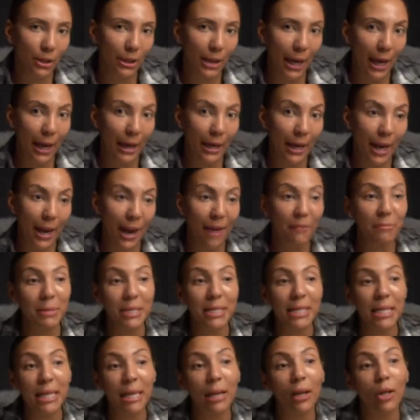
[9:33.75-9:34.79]
Okay. And I've been
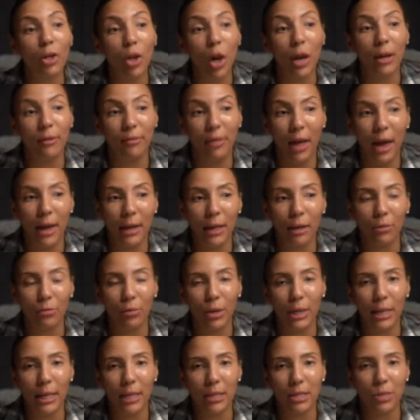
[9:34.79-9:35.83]
seeing a lot of that in
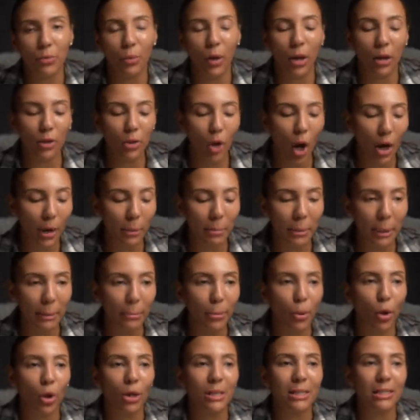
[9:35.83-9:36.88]
readings where a lot of
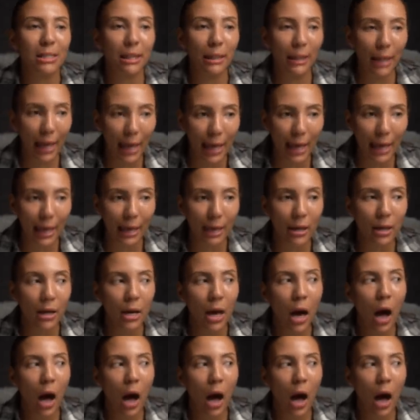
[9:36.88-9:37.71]
people are delaying,